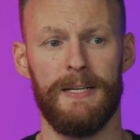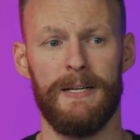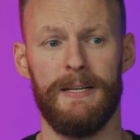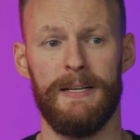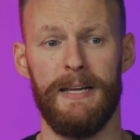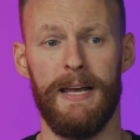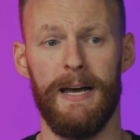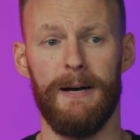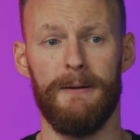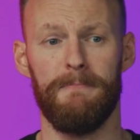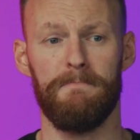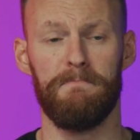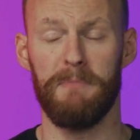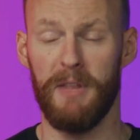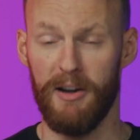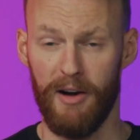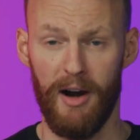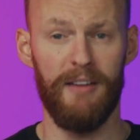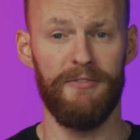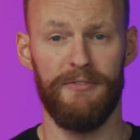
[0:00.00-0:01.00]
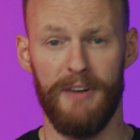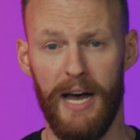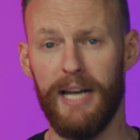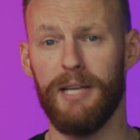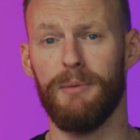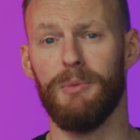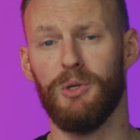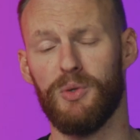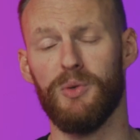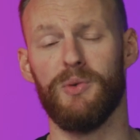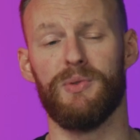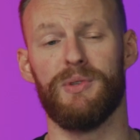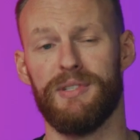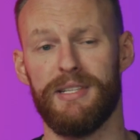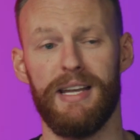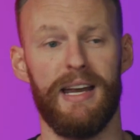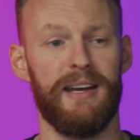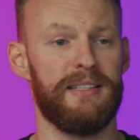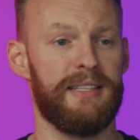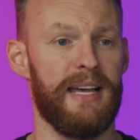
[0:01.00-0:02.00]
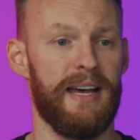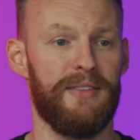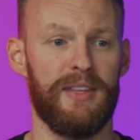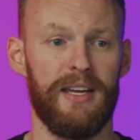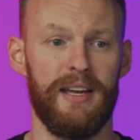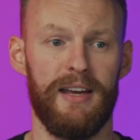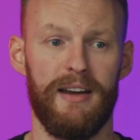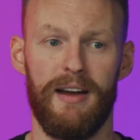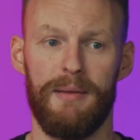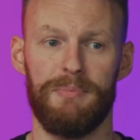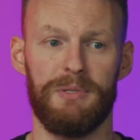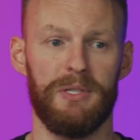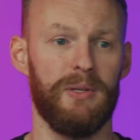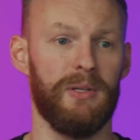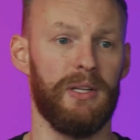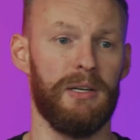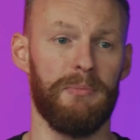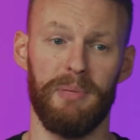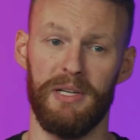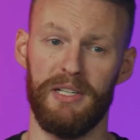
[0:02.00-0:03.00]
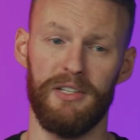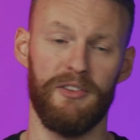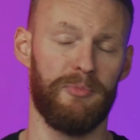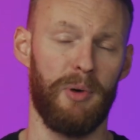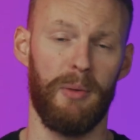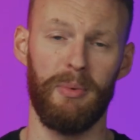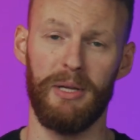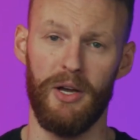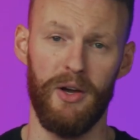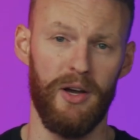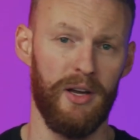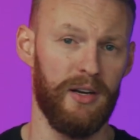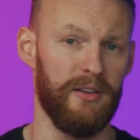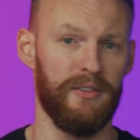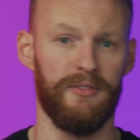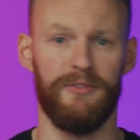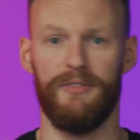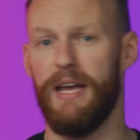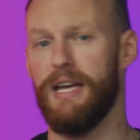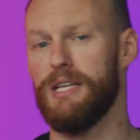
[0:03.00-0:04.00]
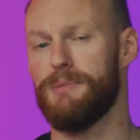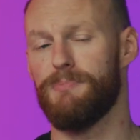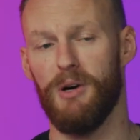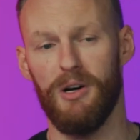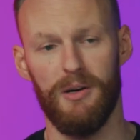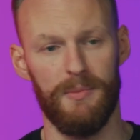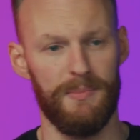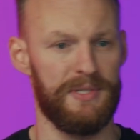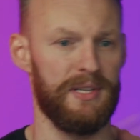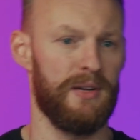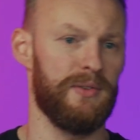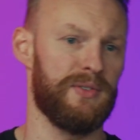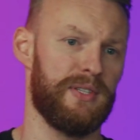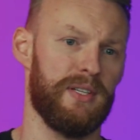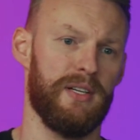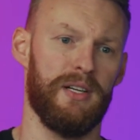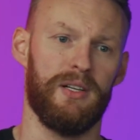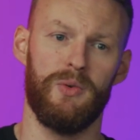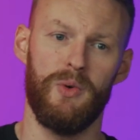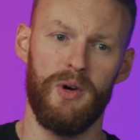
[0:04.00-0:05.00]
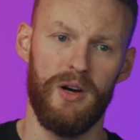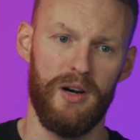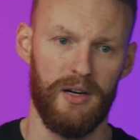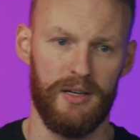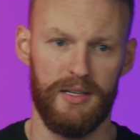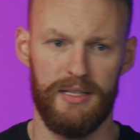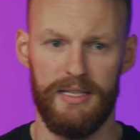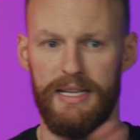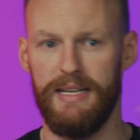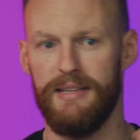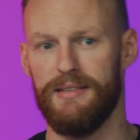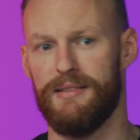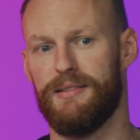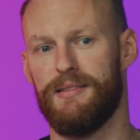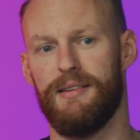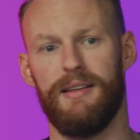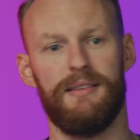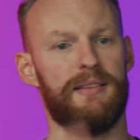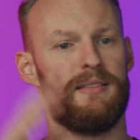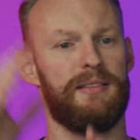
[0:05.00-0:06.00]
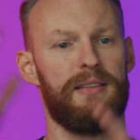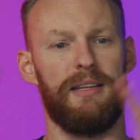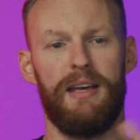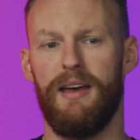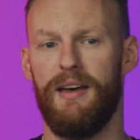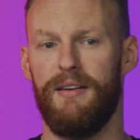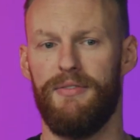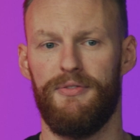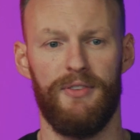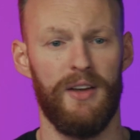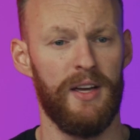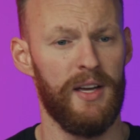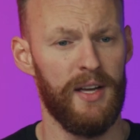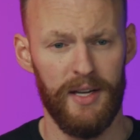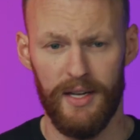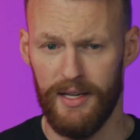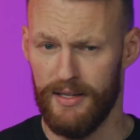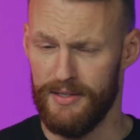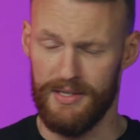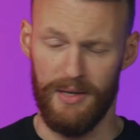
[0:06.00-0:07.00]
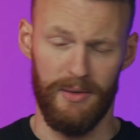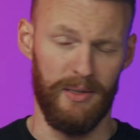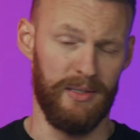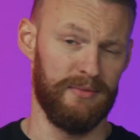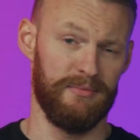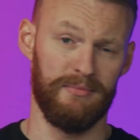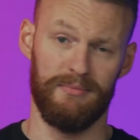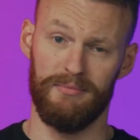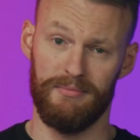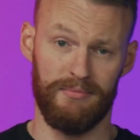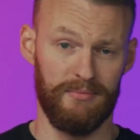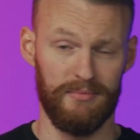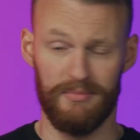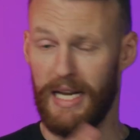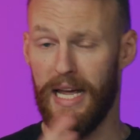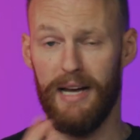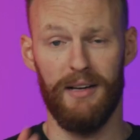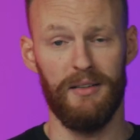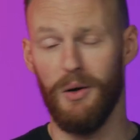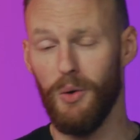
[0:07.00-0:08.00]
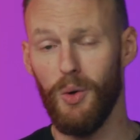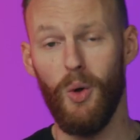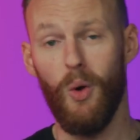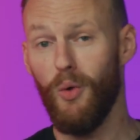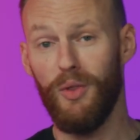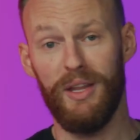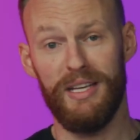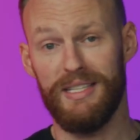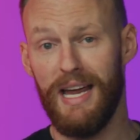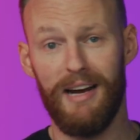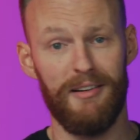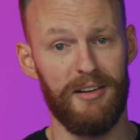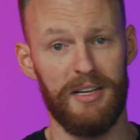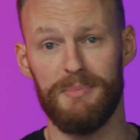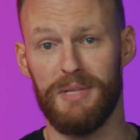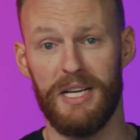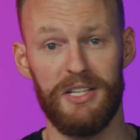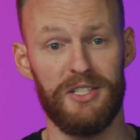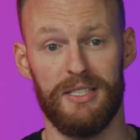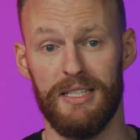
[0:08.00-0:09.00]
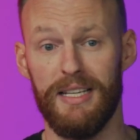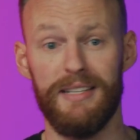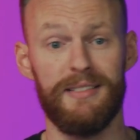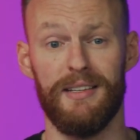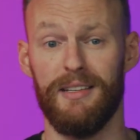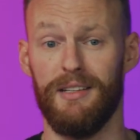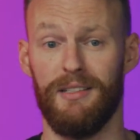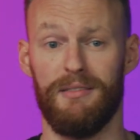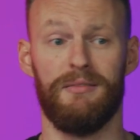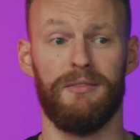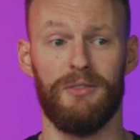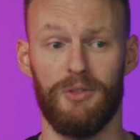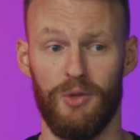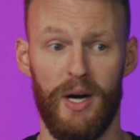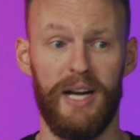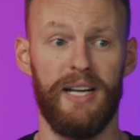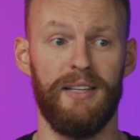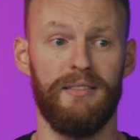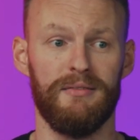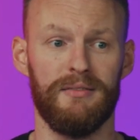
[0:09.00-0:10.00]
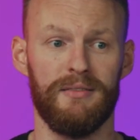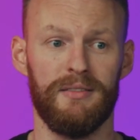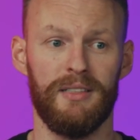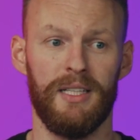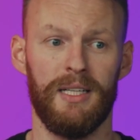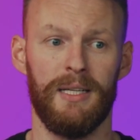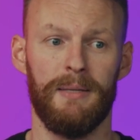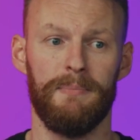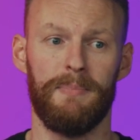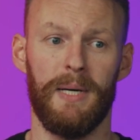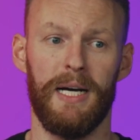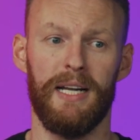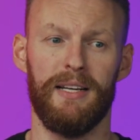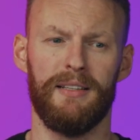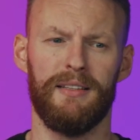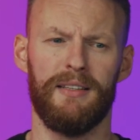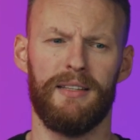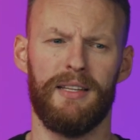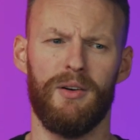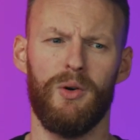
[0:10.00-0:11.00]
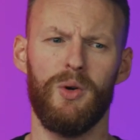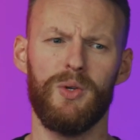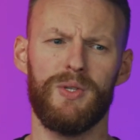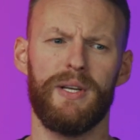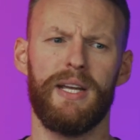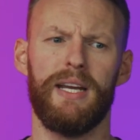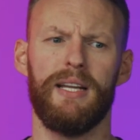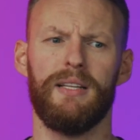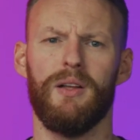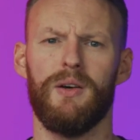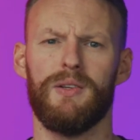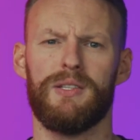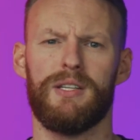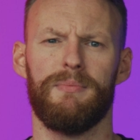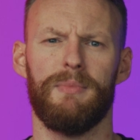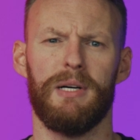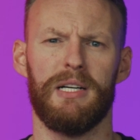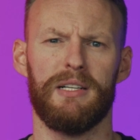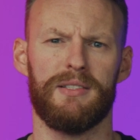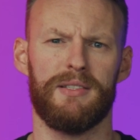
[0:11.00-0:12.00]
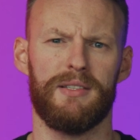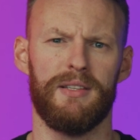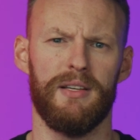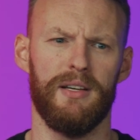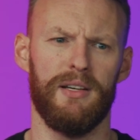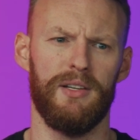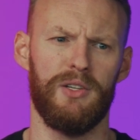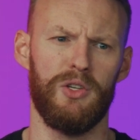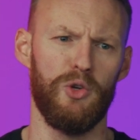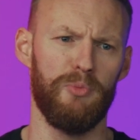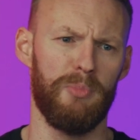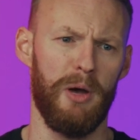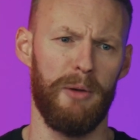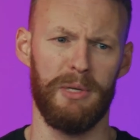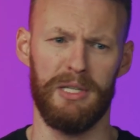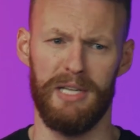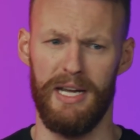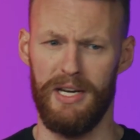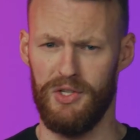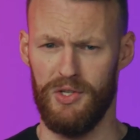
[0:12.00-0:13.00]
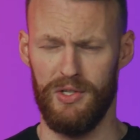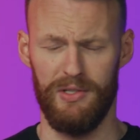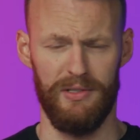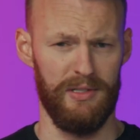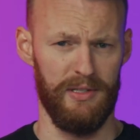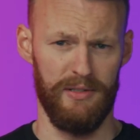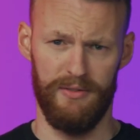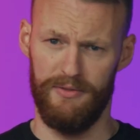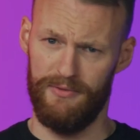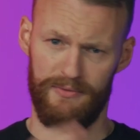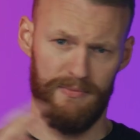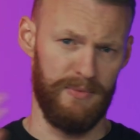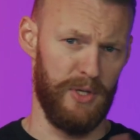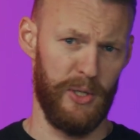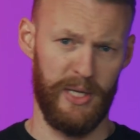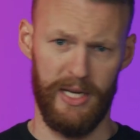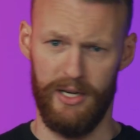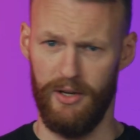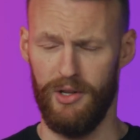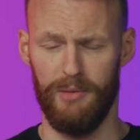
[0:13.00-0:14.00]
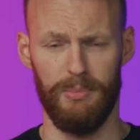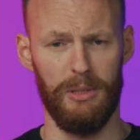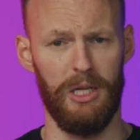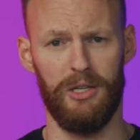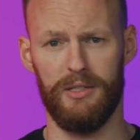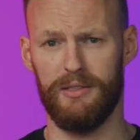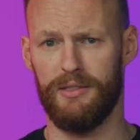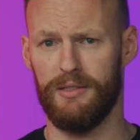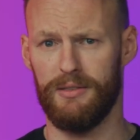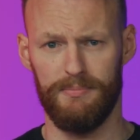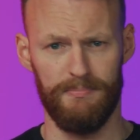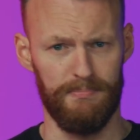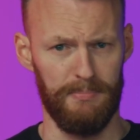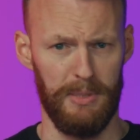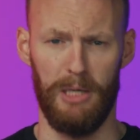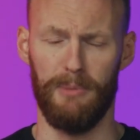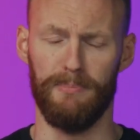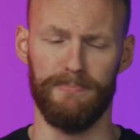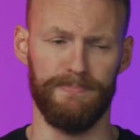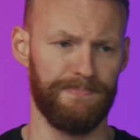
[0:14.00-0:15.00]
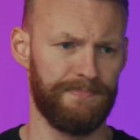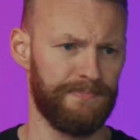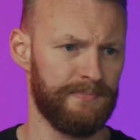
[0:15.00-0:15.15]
Now, there are valuable tools and standards out there, absolutely, but you've probably heard of SBOM, SALSA, GWOC, NIST, SSDF, and so on. Now, all these acronyms I just listed are great, but they're also getting lost amongst the new permutations of new kid on the block BOM.